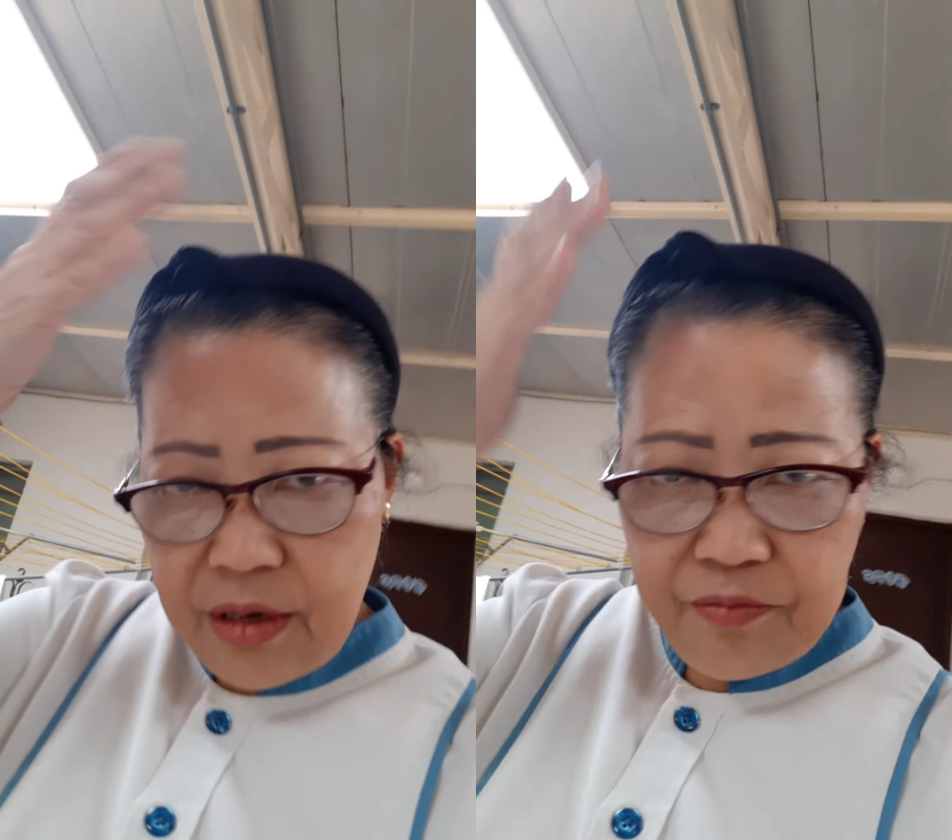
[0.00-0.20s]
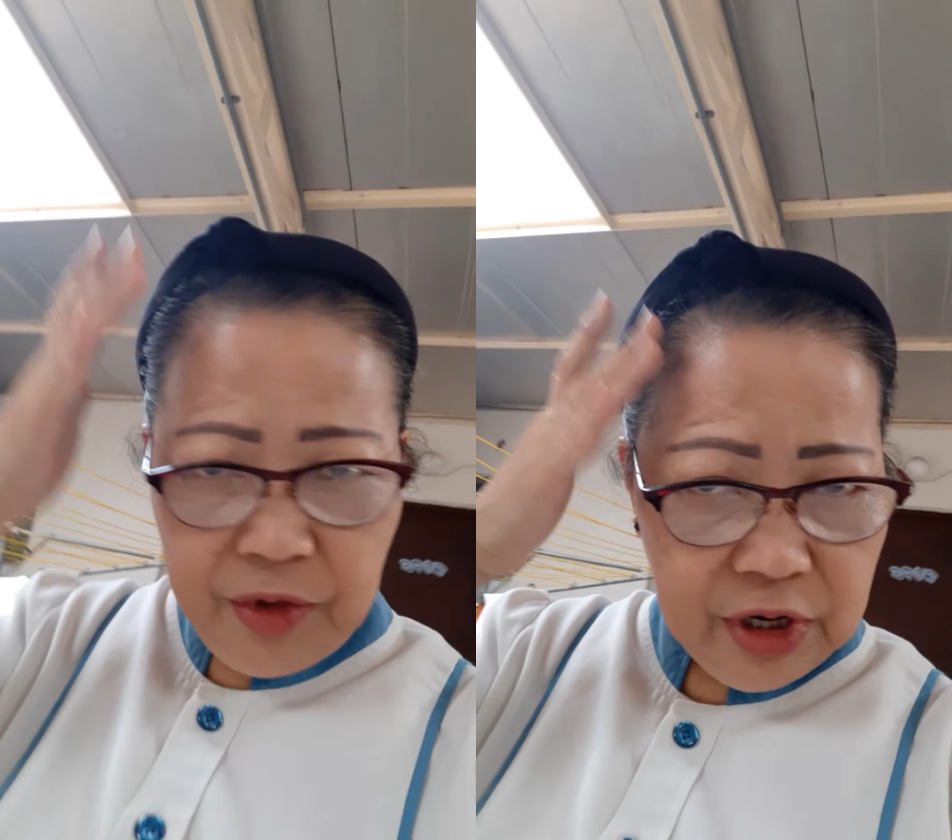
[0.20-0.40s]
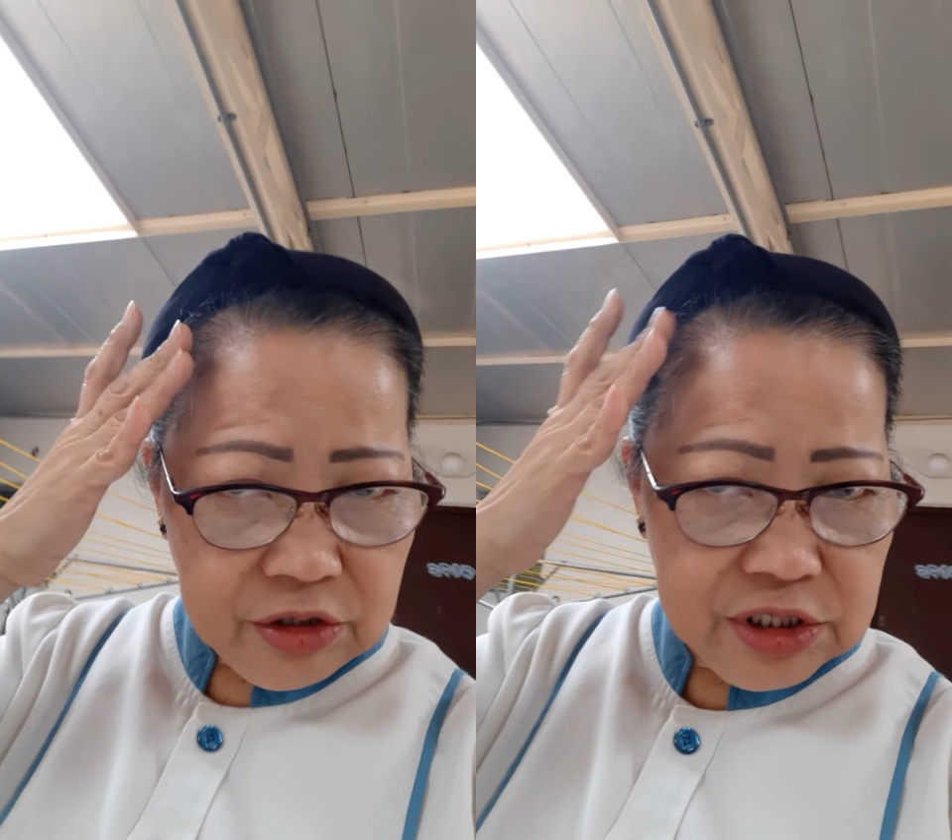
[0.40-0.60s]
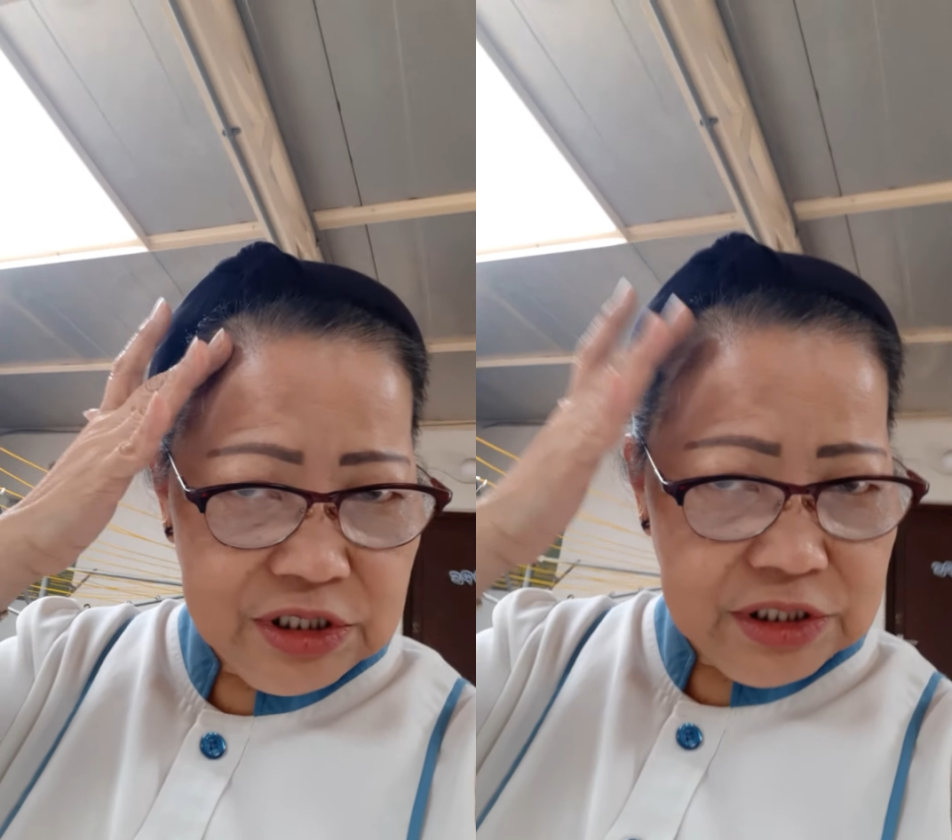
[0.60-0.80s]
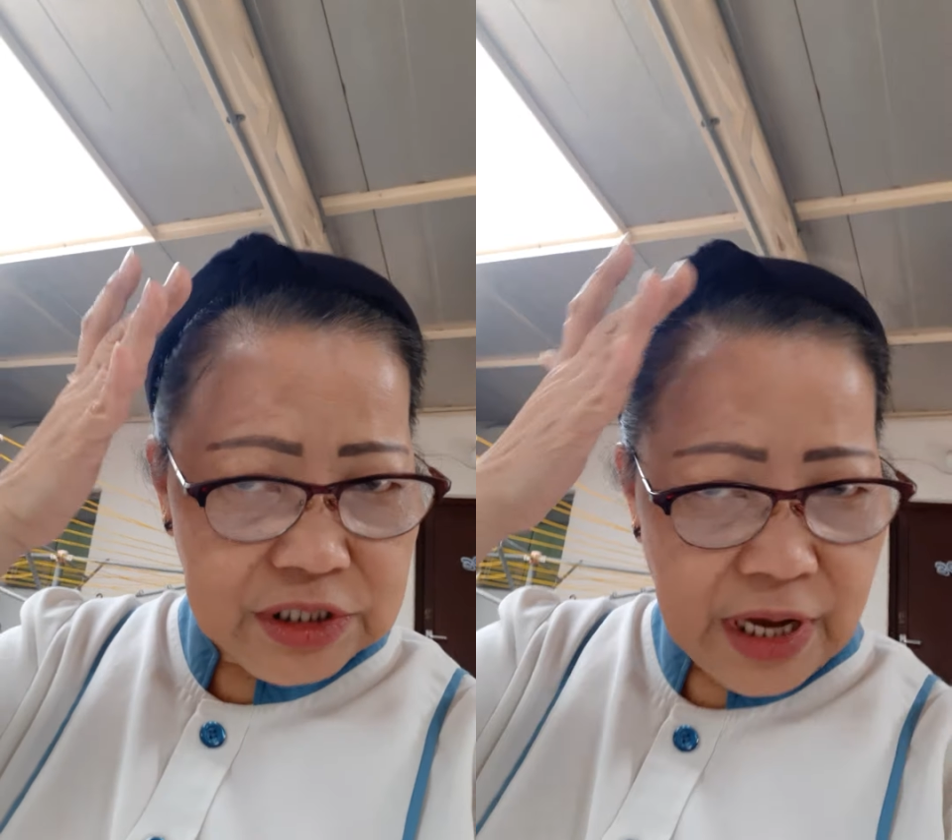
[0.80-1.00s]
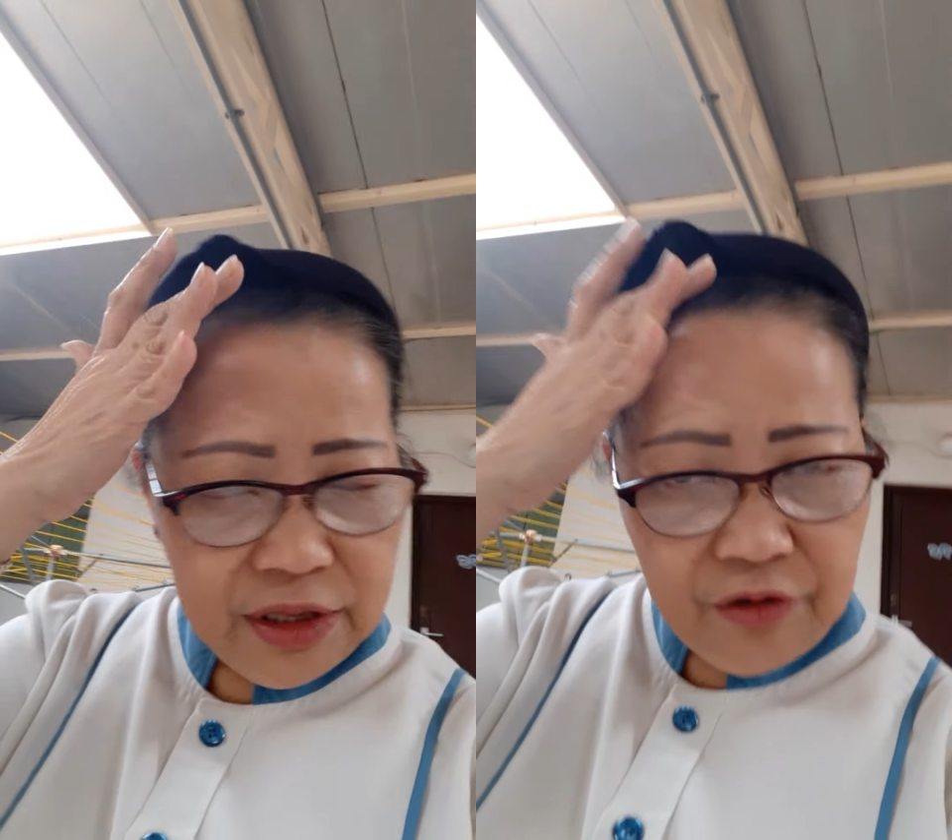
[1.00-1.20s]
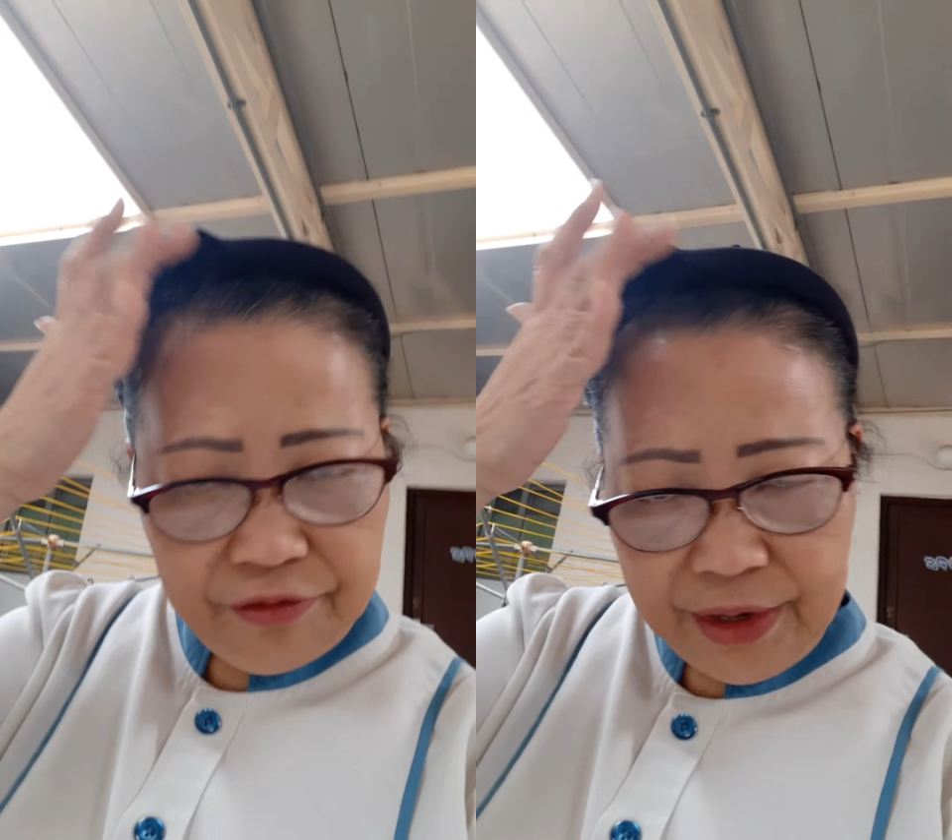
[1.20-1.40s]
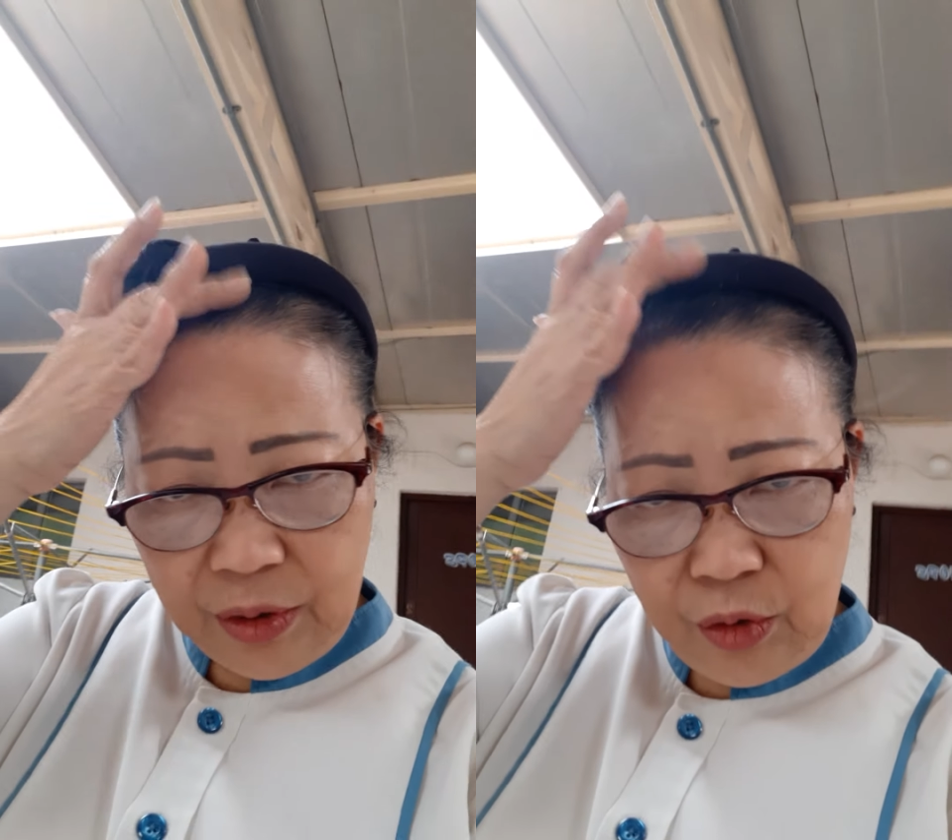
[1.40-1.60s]
because this is head of
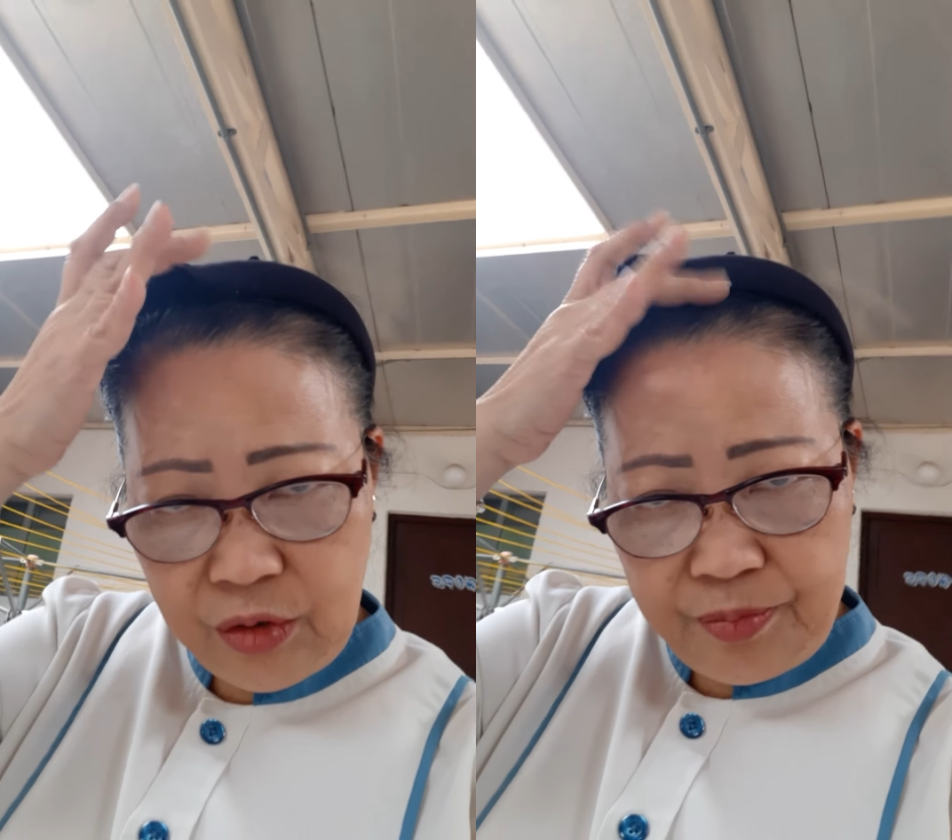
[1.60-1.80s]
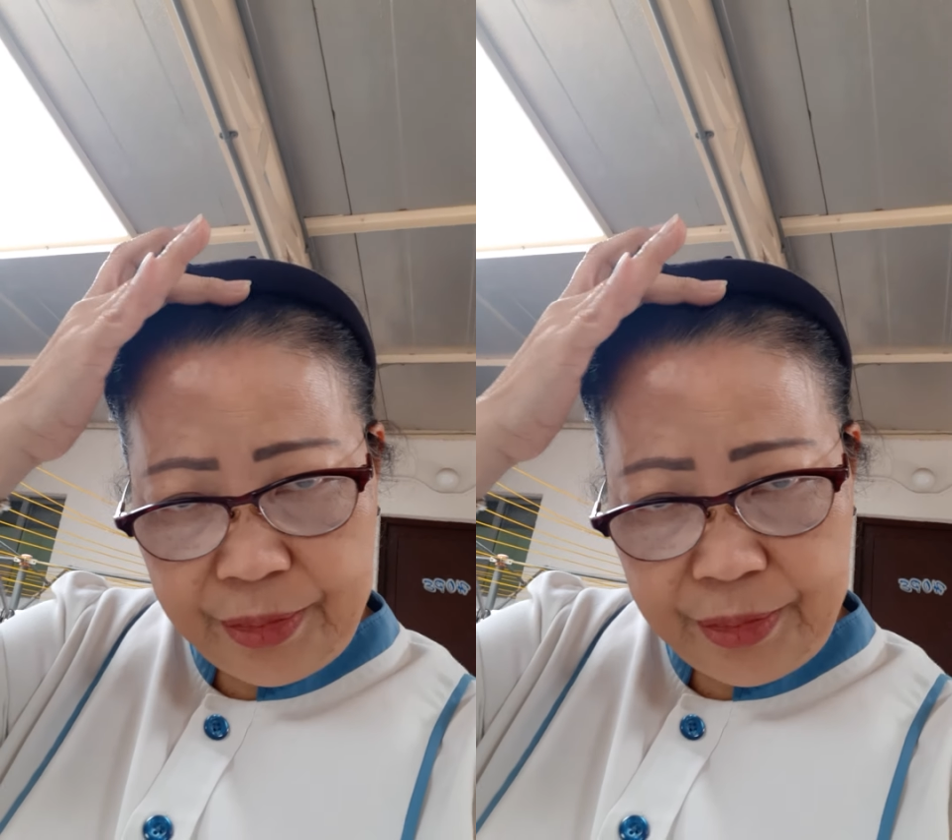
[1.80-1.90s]
the old